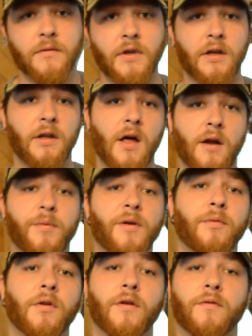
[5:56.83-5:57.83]
and a lot of
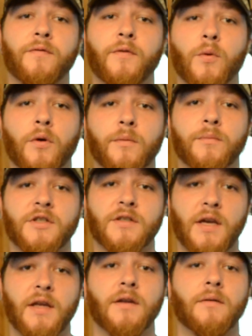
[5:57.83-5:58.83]
people on forums
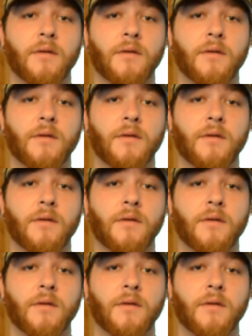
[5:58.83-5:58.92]
said